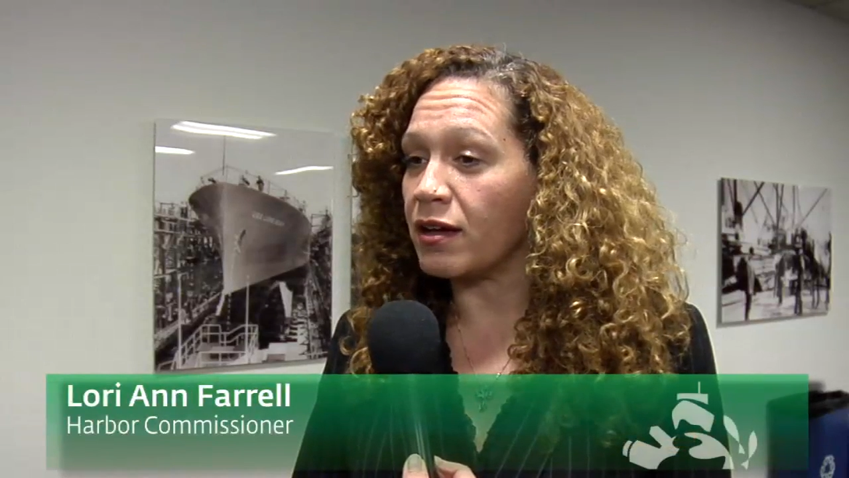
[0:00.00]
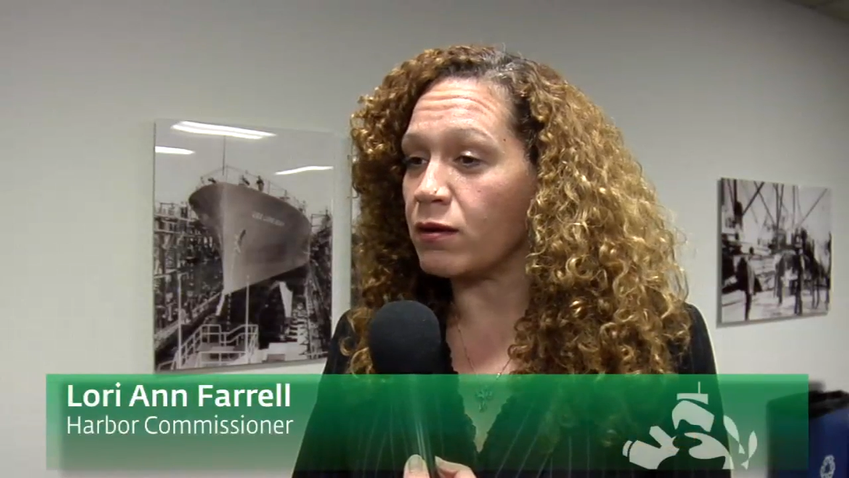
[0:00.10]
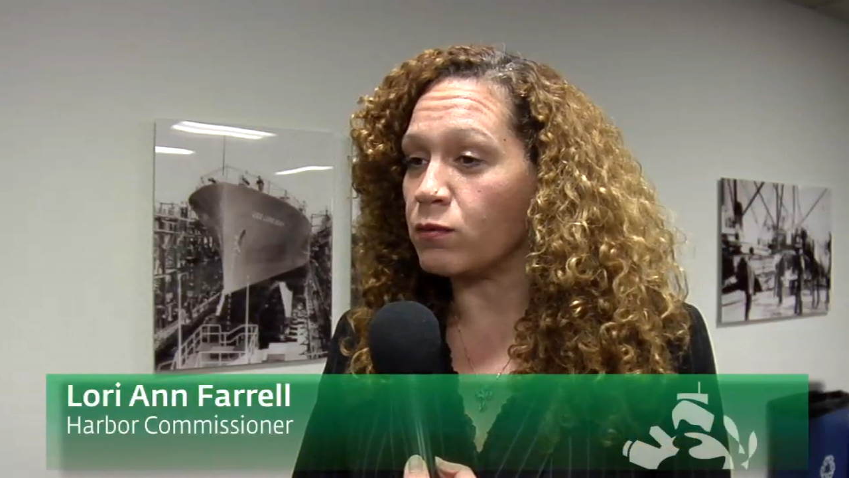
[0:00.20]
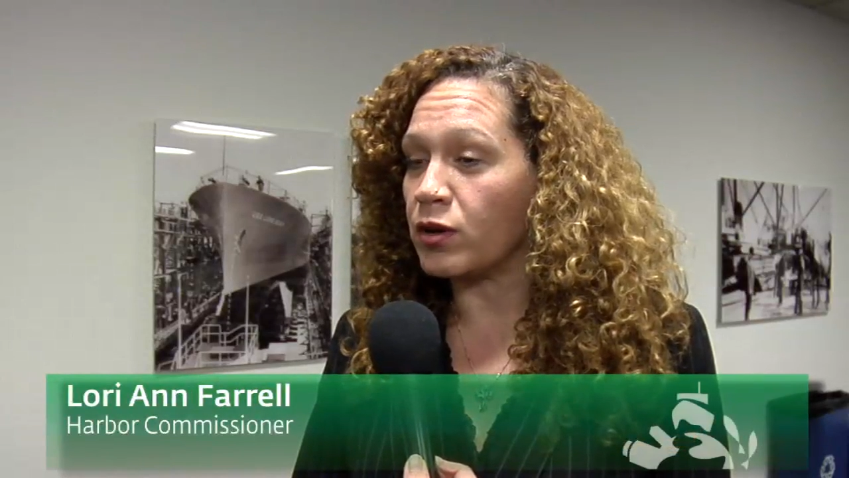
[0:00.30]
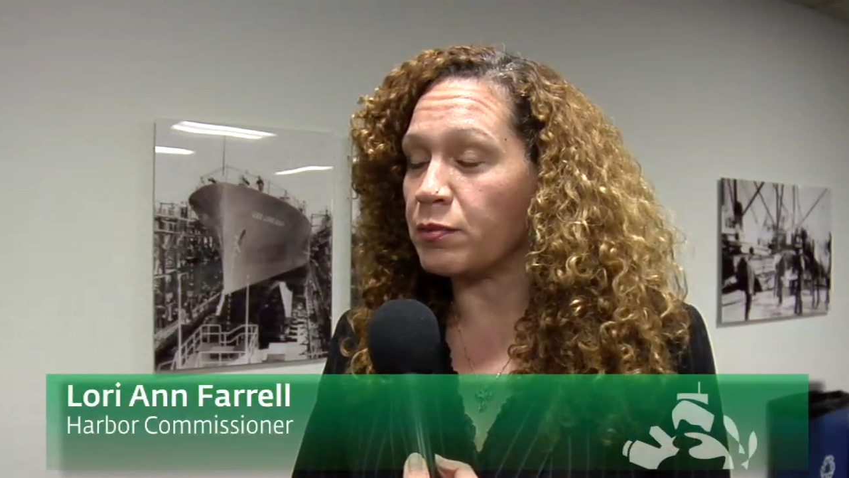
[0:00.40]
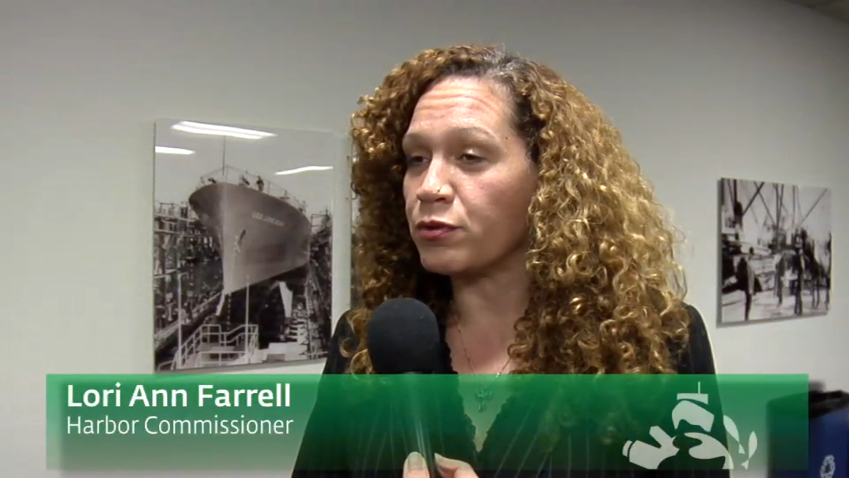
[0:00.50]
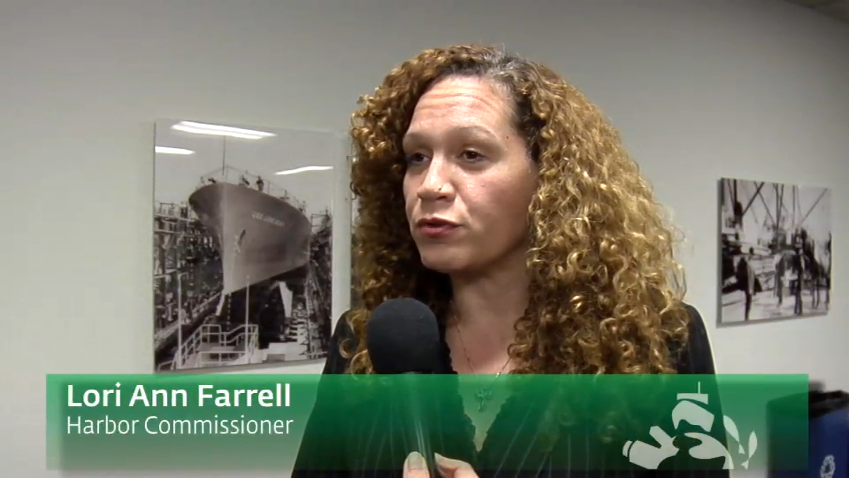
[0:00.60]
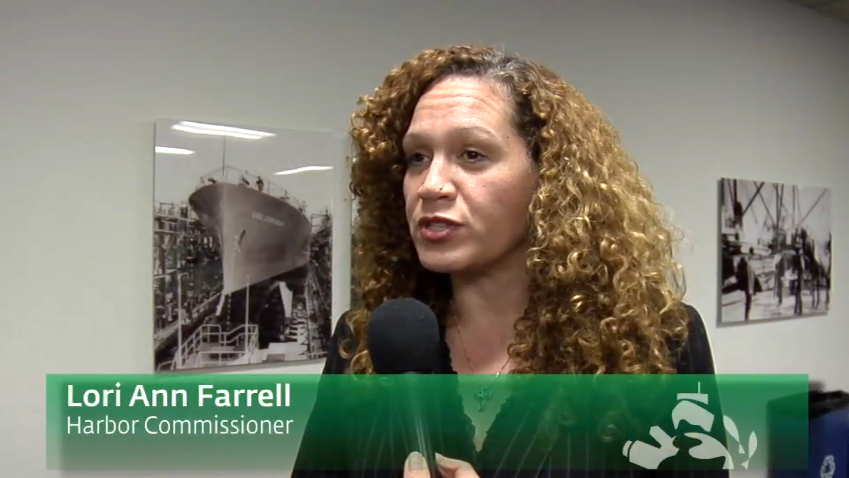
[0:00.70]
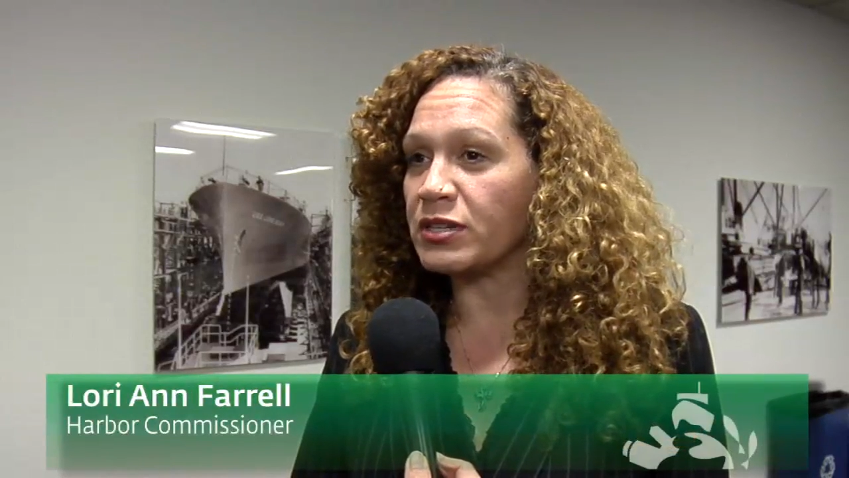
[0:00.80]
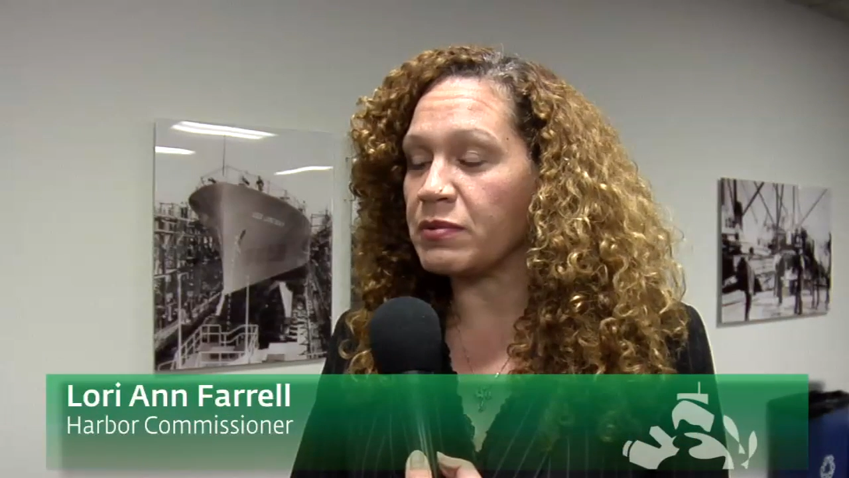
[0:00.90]
on what
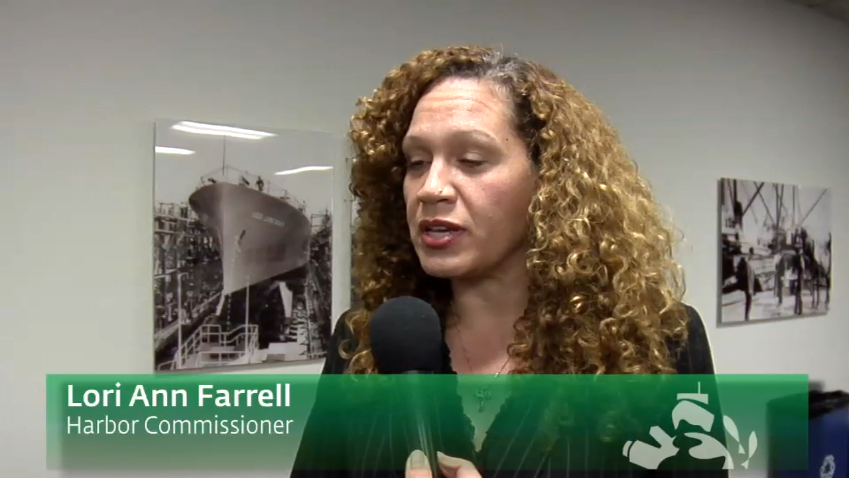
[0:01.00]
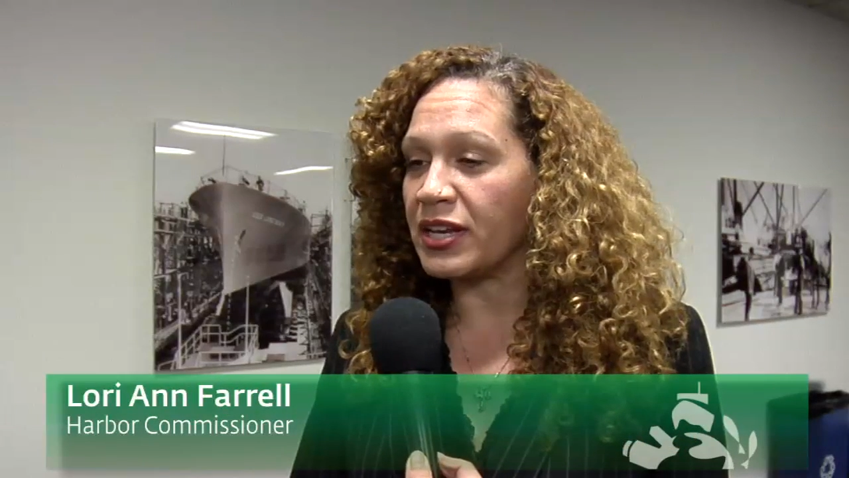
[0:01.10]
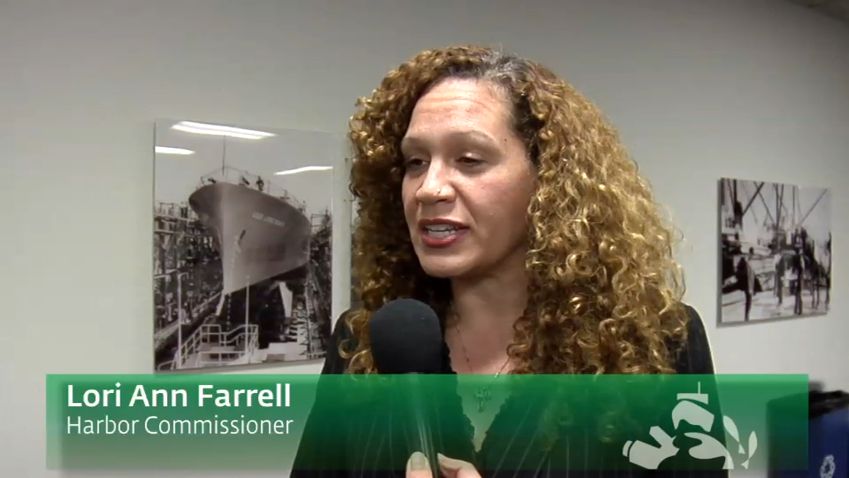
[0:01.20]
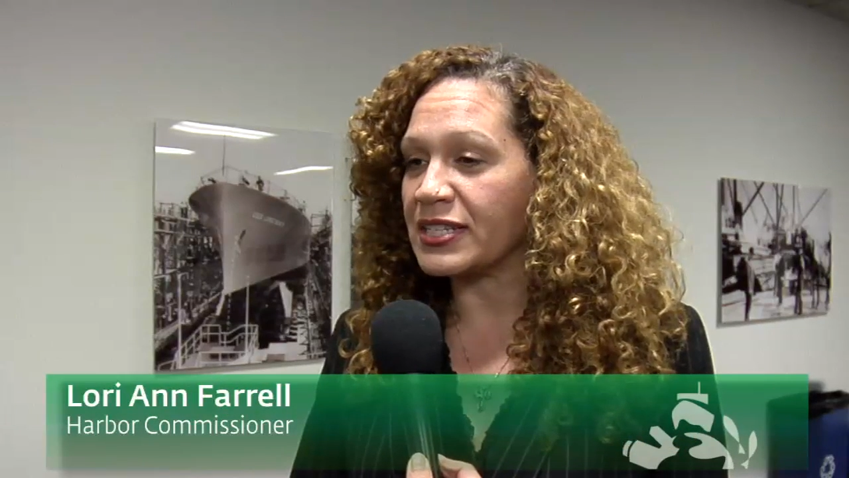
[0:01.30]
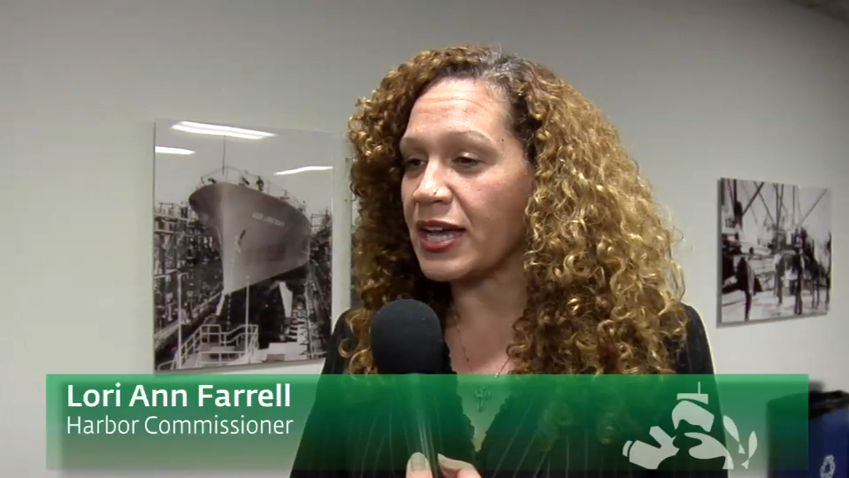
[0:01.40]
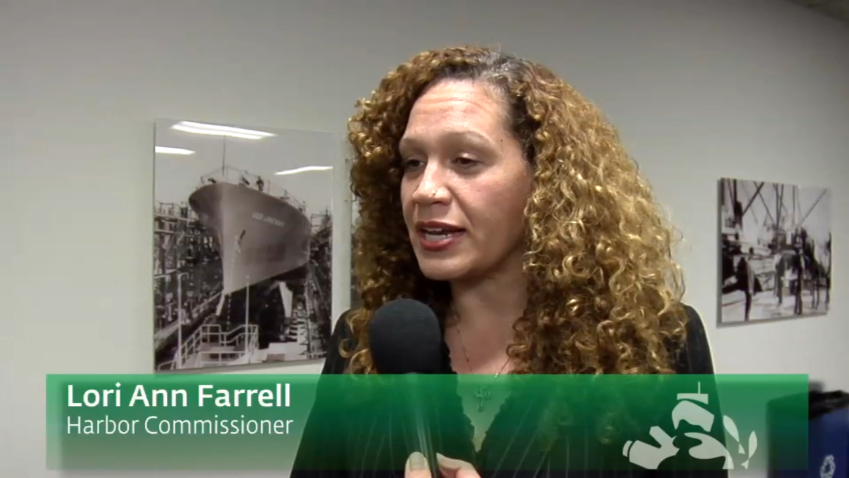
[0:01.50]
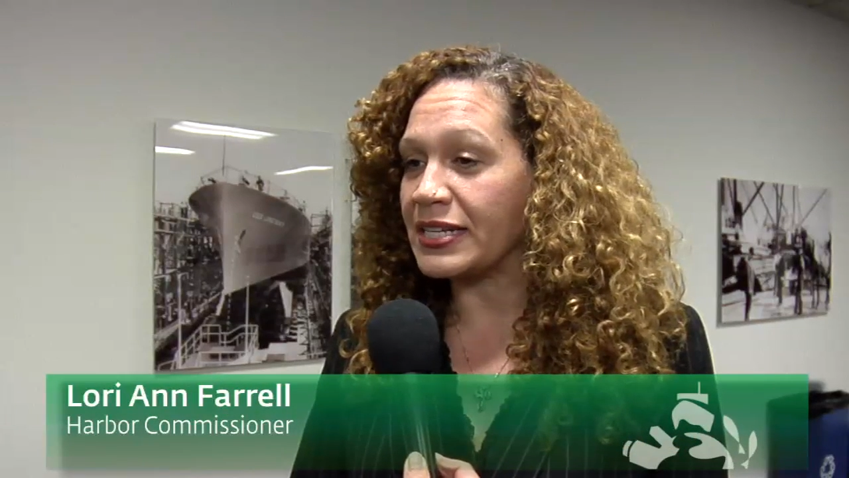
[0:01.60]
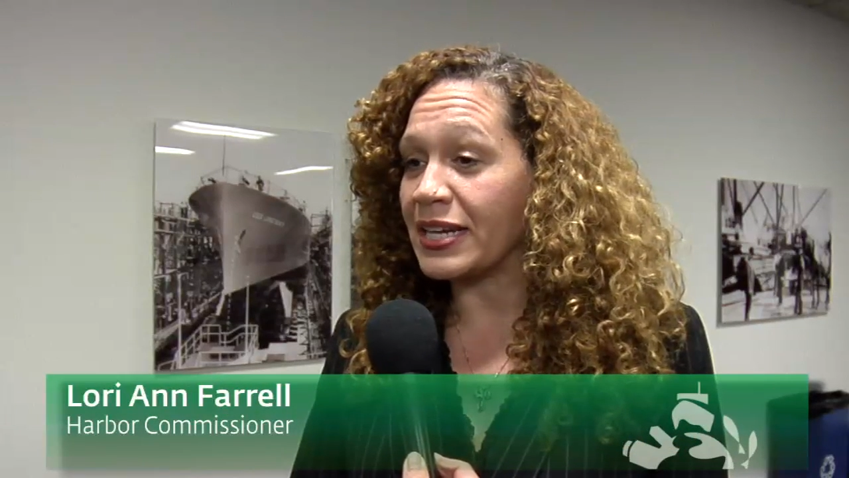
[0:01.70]
proves to be an exciting